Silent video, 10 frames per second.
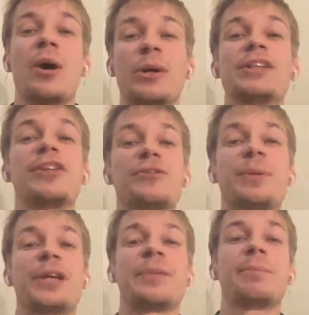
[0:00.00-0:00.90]
or
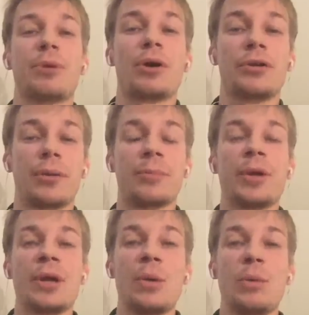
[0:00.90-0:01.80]
English-speaking program
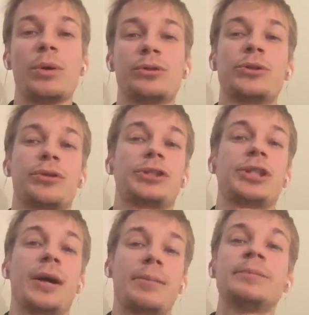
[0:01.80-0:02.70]
will do the
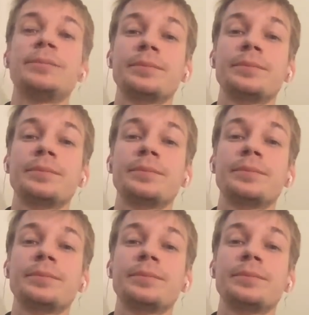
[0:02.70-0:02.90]
job.